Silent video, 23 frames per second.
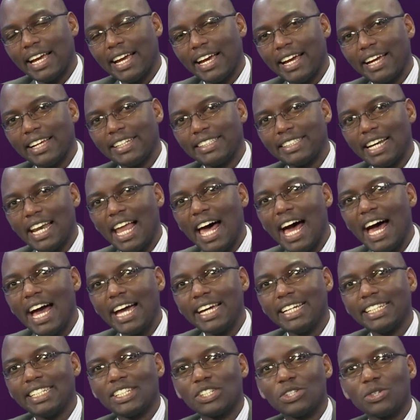a
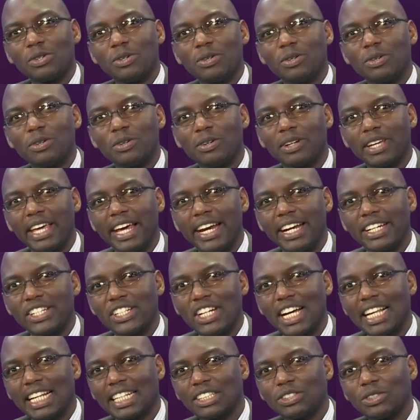delight to get a
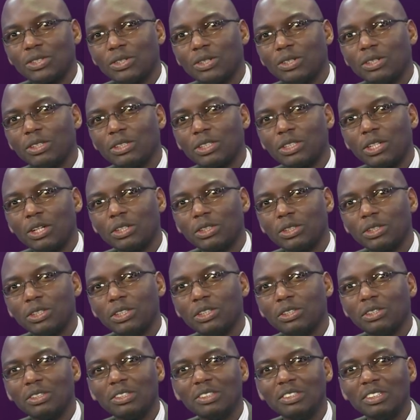chance to talk to
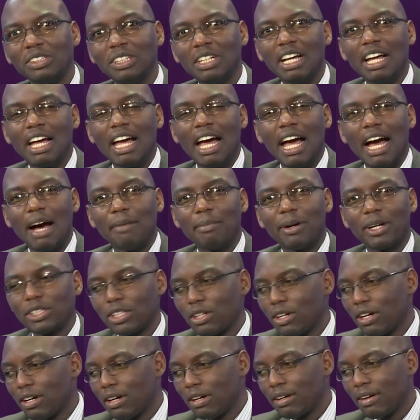you about
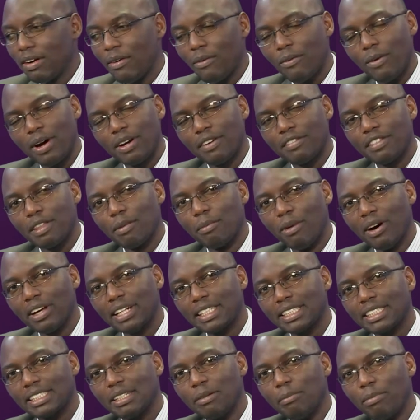one of the
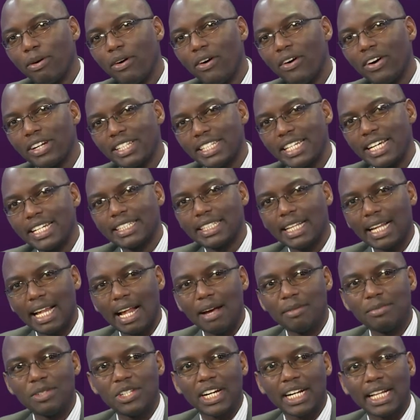most important
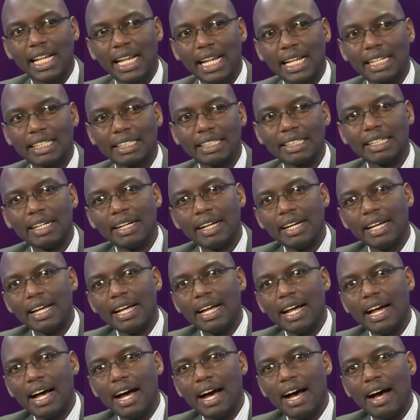subjects
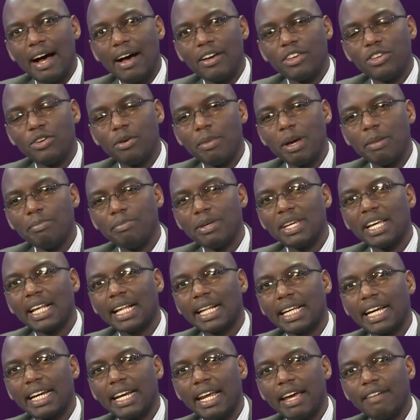human beings
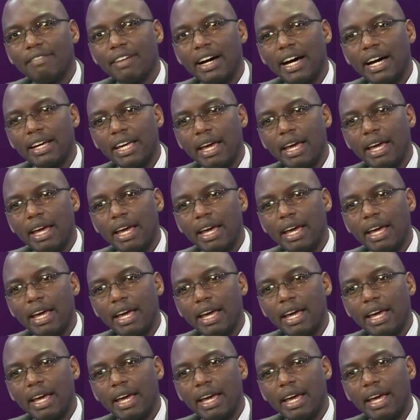can ever